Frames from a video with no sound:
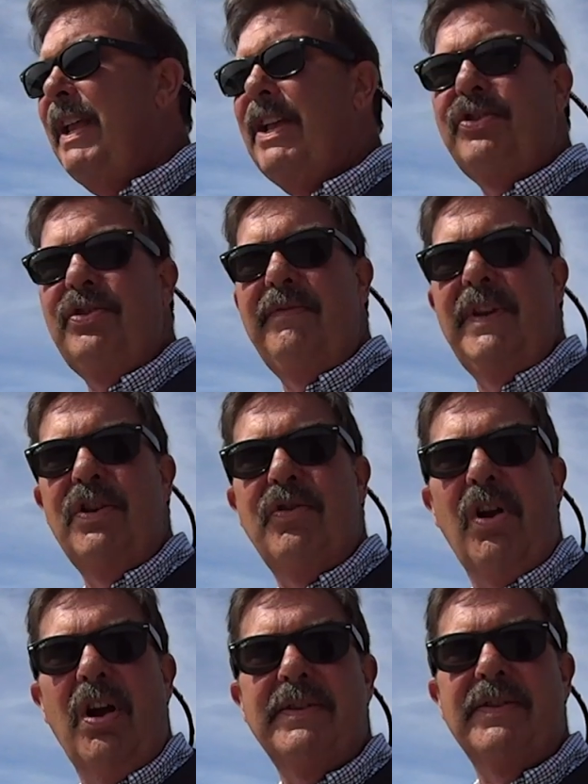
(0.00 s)
S U V
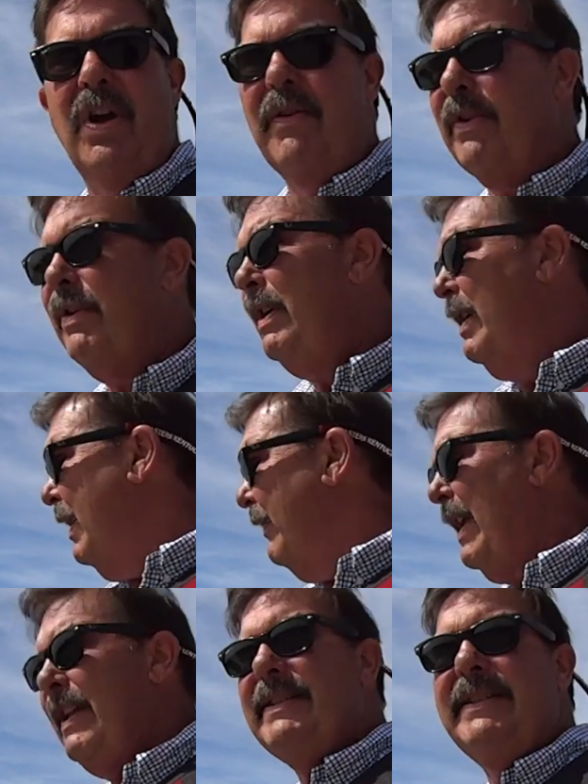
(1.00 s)
crossover
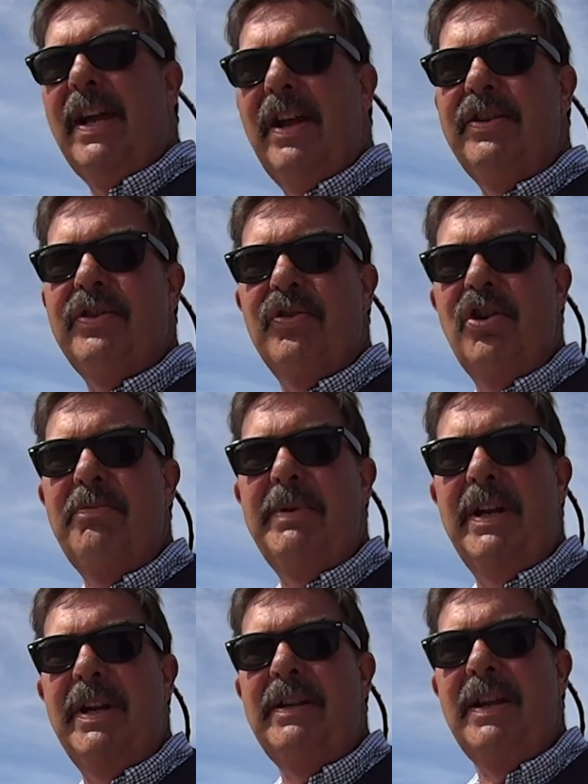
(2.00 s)
that has tons of room
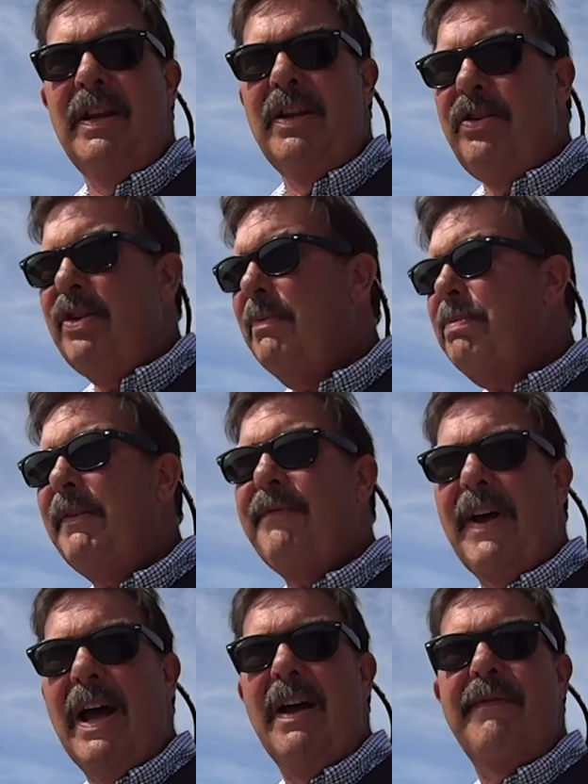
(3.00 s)
in it. You can put
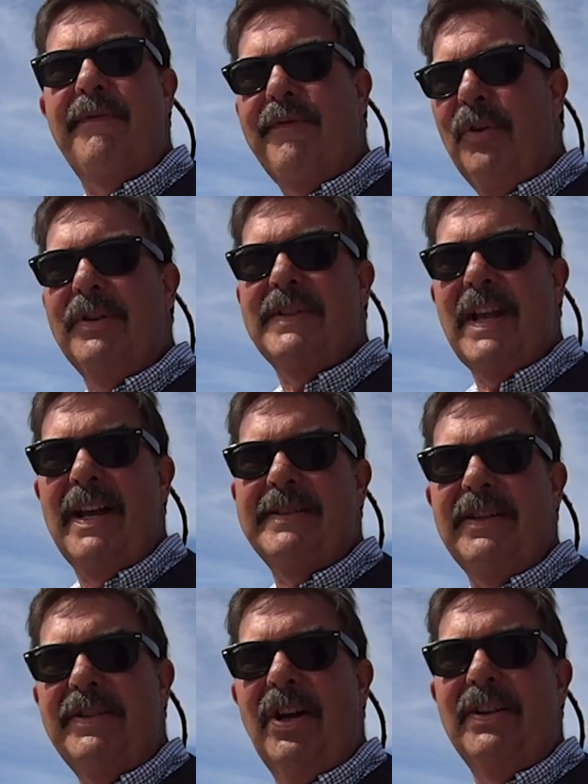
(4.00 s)
five
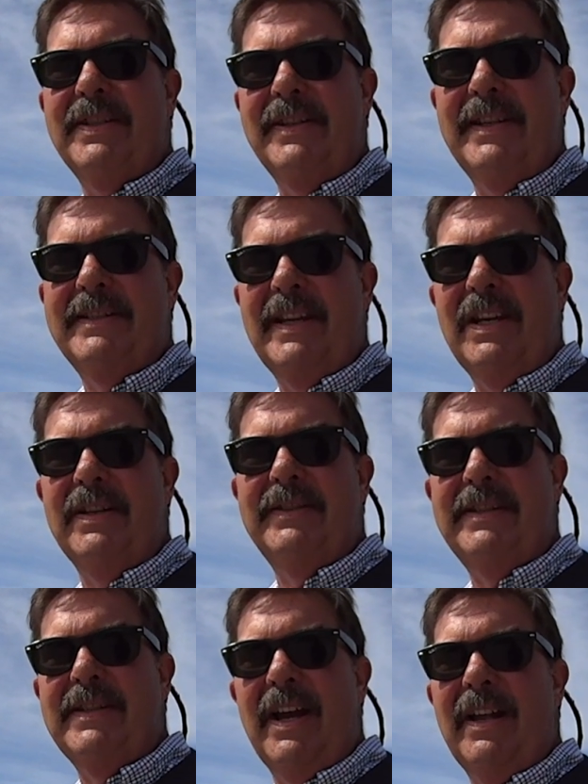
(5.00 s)
full-size adults in this thing because
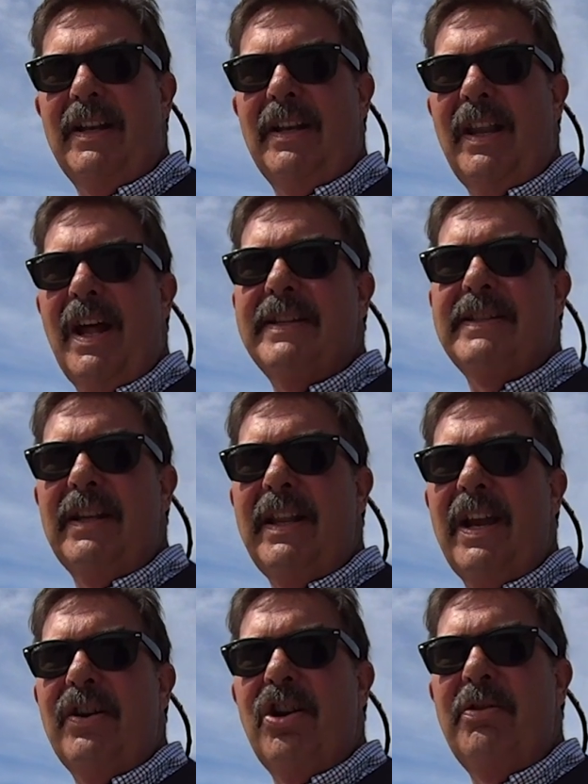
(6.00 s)
it's got lots of
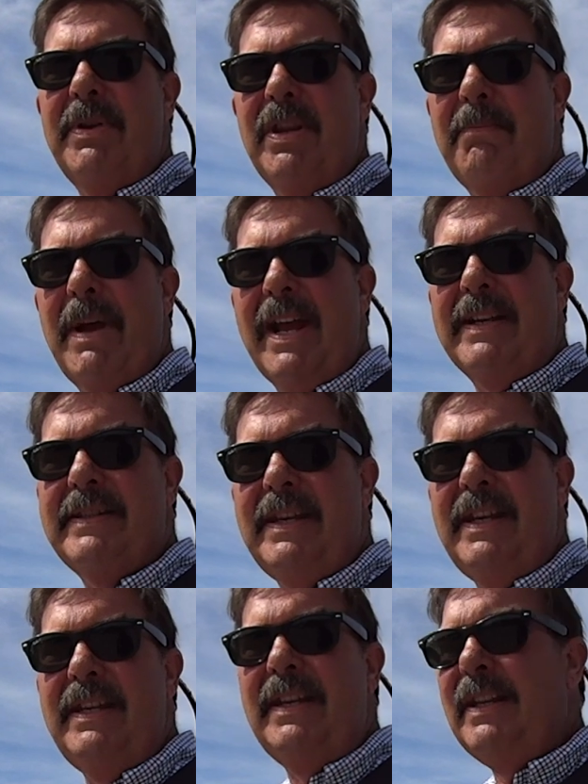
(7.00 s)
leg room in the back
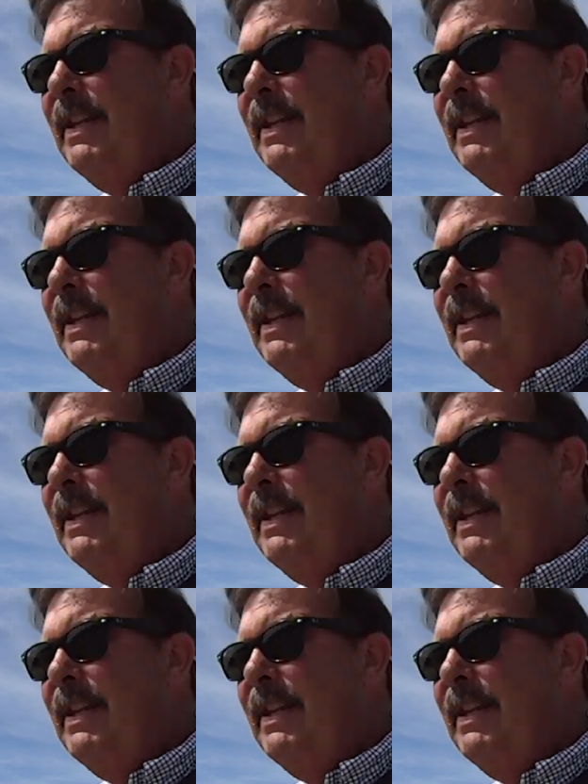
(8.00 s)
seat